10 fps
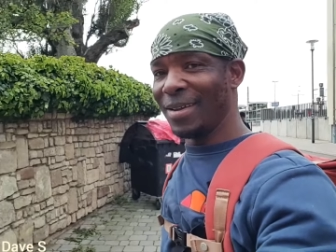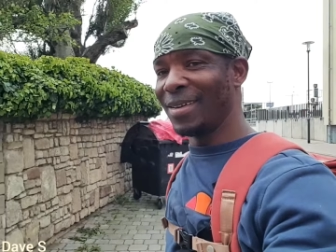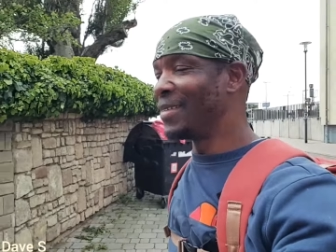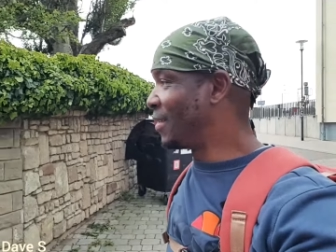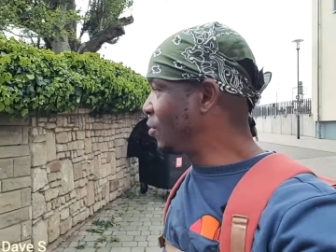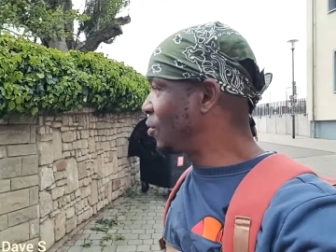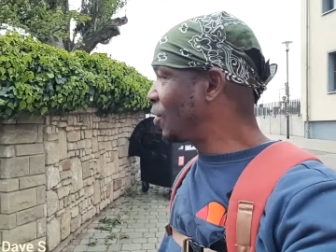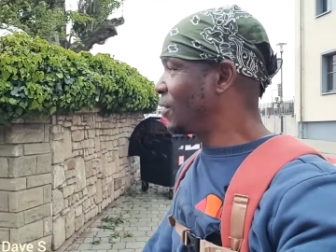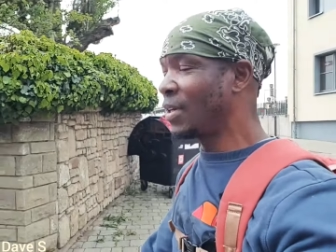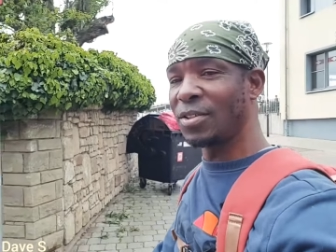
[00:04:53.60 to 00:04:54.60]
you
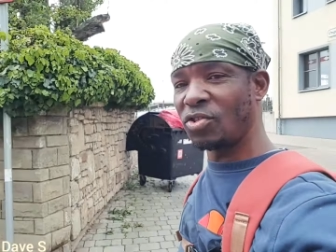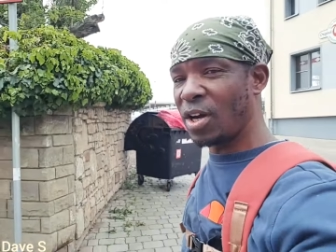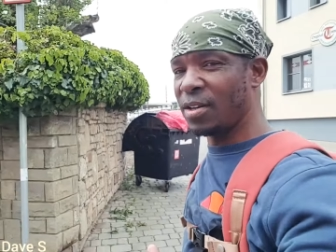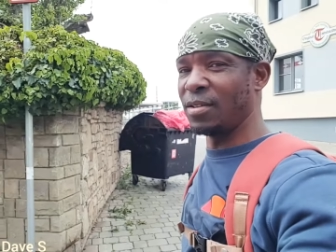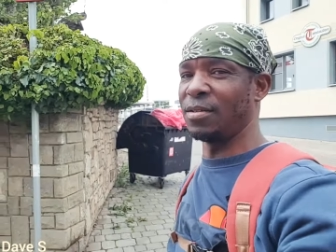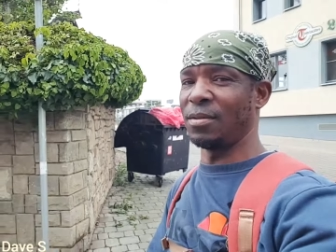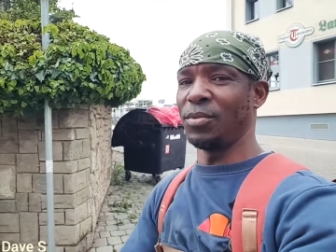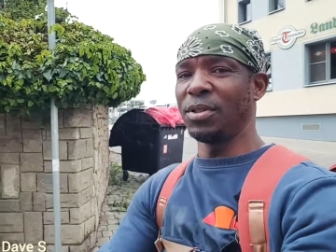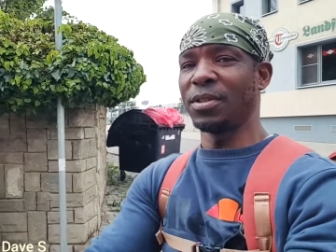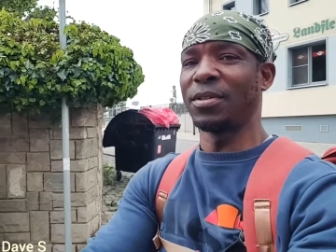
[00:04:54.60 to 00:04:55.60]
don't dare try this during
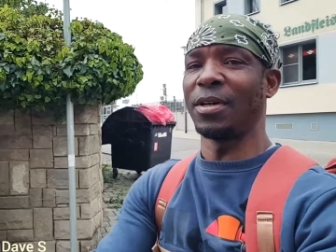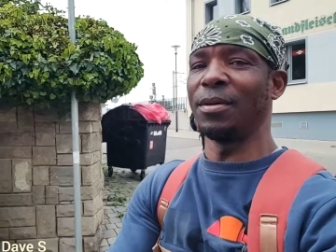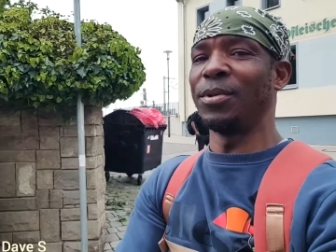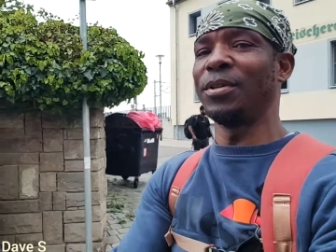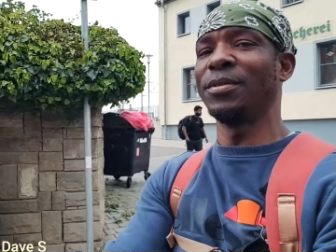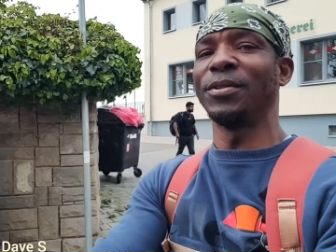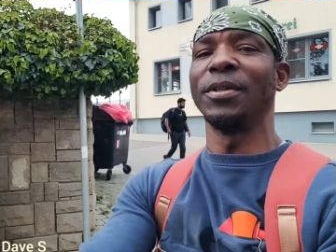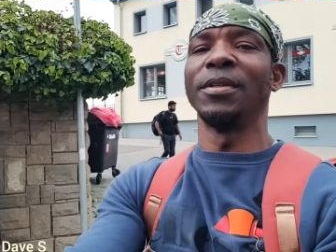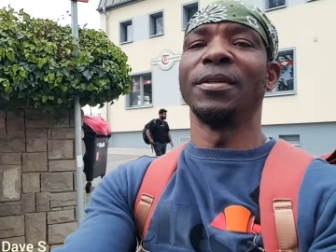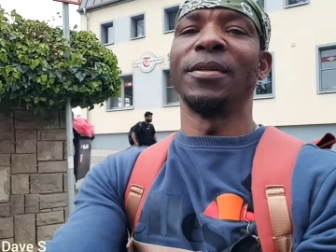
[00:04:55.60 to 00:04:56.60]
winter time, you know?
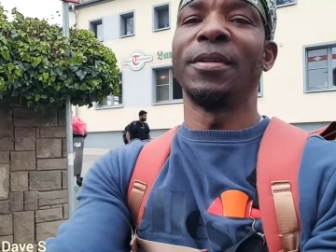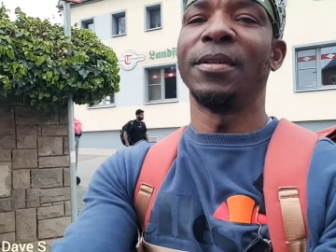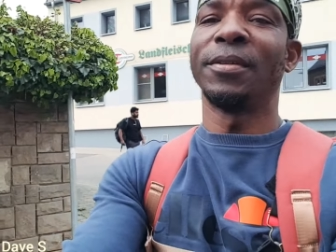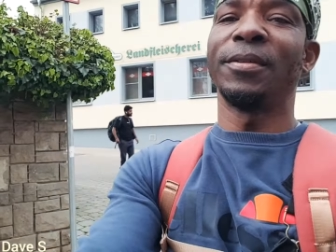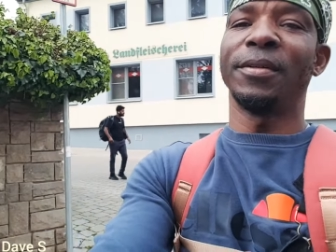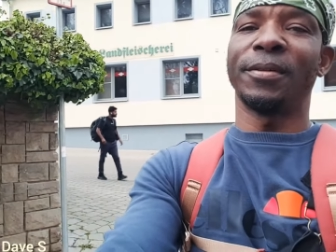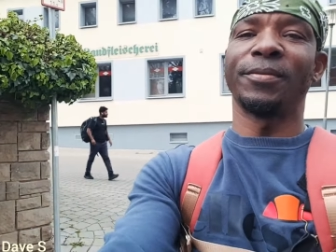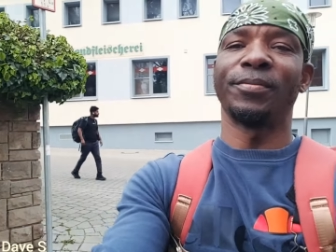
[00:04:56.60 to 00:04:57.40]
You know?